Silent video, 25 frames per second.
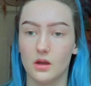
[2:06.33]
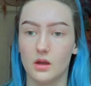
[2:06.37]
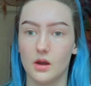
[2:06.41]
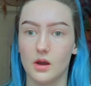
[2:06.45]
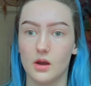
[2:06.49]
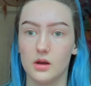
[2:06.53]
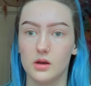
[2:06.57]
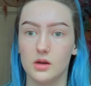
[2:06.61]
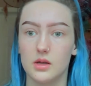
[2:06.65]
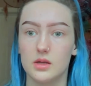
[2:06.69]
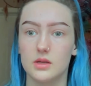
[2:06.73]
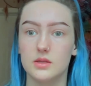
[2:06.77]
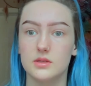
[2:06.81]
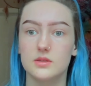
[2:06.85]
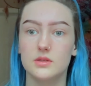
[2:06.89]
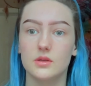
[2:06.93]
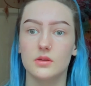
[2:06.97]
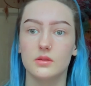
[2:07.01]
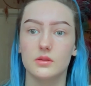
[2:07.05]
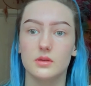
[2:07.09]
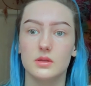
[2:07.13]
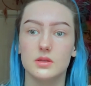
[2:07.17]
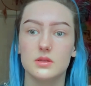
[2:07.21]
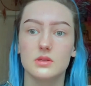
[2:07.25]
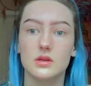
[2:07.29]
Alright, so
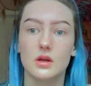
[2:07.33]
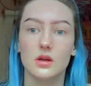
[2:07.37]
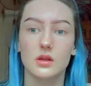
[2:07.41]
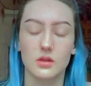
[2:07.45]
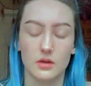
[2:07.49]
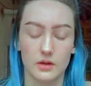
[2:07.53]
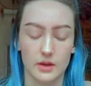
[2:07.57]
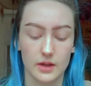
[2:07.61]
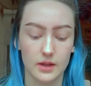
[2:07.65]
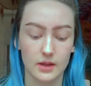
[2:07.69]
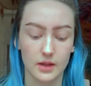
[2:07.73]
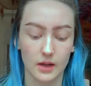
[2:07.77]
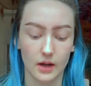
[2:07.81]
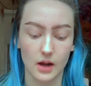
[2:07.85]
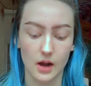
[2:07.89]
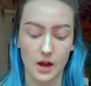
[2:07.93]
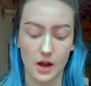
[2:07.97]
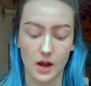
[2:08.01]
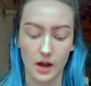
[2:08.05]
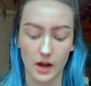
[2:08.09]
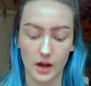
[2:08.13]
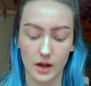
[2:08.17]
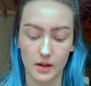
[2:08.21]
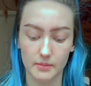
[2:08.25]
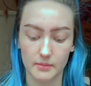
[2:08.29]
these are looking like a
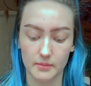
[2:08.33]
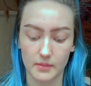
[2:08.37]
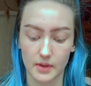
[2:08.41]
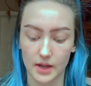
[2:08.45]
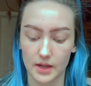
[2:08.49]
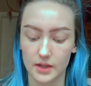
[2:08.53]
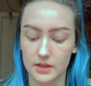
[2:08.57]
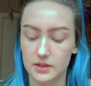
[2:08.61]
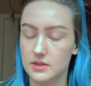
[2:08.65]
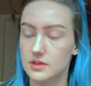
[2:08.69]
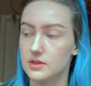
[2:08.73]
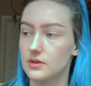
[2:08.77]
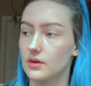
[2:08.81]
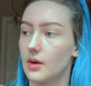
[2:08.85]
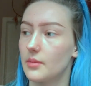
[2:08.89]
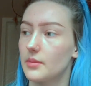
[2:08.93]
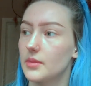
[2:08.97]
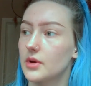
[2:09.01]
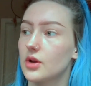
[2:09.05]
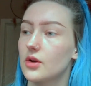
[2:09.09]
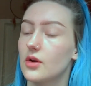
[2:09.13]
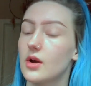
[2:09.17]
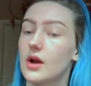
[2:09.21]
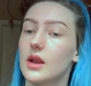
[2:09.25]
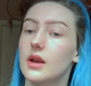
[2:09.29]
hot mess, so I'm
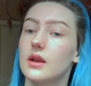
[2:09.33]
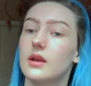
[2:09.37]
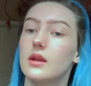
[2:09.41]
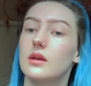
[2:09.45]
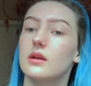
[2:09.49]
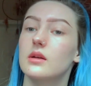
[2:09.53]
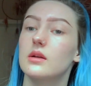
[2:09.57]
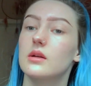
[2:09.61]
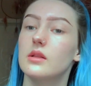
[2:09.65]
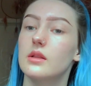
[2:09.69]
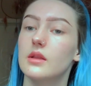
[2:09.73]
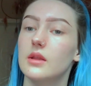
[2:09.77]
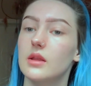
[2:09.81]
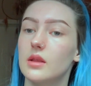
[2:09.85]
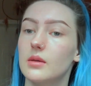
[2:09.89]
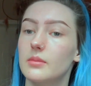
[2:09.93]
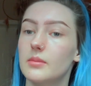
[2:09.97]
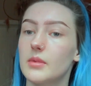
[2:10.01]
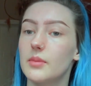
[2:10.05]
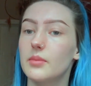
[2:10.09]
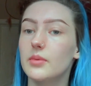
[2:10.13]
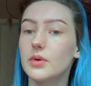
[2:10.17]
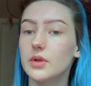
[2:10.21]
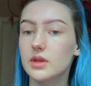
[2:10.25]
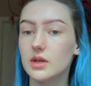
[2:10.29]
going to go ahead and clean them
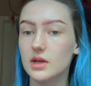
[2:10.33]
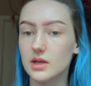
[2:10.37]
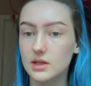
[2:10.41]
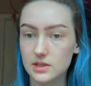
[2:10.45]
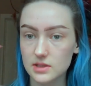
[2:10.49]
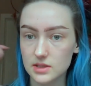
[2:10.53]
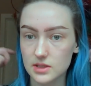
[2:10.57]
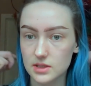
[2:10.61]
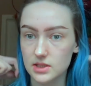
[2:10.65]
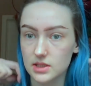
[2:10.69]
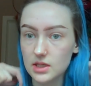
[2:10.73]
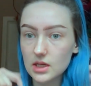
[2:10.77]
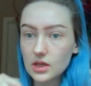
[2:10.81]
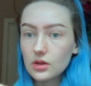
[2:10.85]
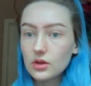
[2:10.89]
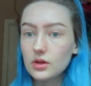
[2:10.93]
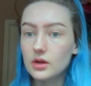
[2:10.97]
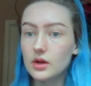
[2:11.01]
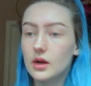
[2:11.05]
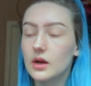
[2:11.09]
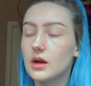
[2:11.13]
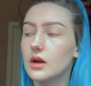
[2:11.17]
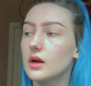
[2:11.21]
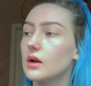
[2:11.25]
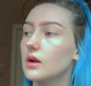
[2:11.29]
up with
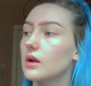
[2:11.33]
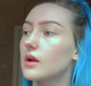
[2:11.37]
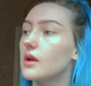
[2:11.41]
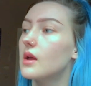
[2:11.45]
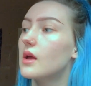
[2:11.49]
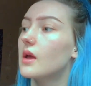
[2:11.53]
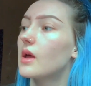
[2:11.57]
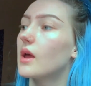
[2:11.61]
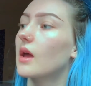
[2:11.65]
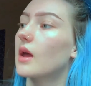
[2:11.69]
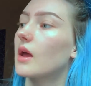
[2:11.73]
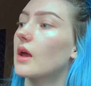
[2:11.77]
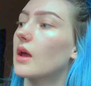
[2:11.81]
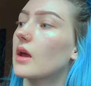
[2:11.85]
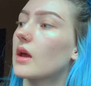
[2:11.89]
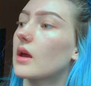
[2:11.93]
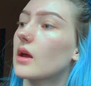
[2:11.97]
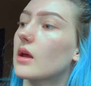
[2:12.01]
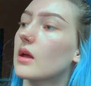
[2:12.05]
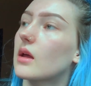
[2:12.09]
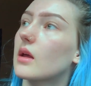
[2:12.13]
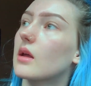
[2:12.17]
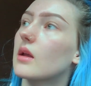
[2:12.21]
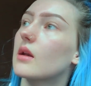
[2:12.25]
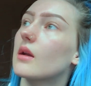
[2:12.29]
concealer,
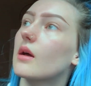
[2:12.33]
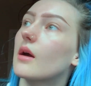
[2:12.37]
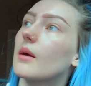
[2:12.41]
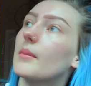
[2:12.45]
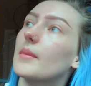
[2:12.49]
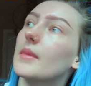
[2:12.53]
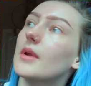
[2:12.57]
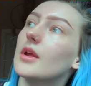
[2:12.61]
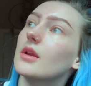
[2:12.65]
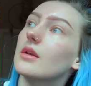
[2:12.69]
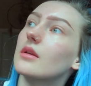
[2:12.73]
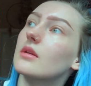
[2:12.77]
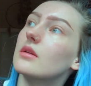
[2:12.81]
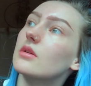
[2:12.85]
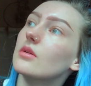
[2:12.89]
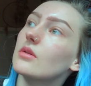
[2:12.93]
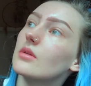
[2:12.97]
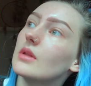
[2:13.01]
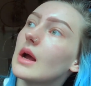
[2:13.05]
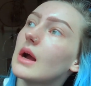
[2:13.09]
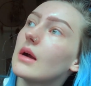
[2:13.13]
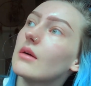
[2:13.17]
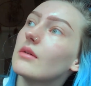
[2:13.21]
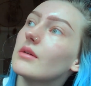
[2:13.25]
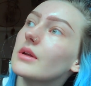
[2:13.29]
and I'm going to do
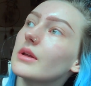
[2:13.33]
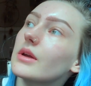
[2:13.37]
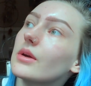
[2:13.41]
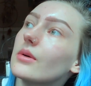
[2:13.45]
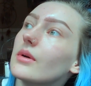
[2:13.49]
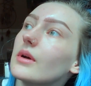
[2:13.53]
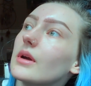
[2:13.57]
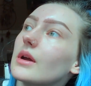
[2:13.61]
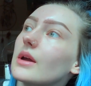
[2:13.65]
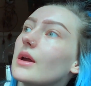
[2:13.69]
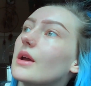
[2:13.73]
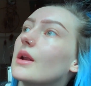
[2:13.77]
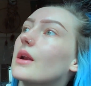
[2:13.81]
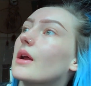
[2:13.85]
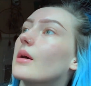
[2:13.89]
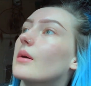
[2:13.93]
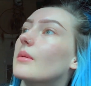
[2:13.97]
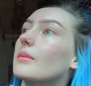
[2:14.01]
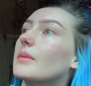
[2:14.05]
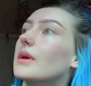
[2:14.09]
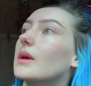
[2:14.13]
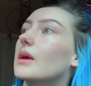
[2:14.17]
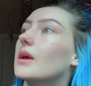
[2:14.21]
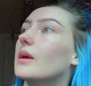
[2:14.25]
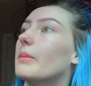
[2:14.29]
that really quick and I'll
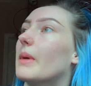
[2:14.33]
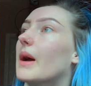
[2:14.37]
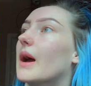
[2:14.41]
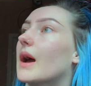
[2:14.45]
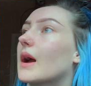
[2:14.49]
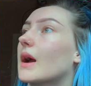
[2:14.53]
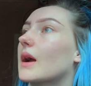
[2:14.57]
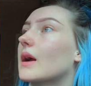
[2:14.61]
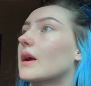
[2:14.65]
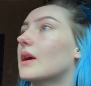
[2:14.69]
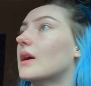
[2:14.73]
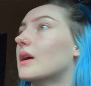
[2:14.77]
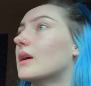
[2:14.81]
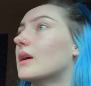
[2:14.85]
be back.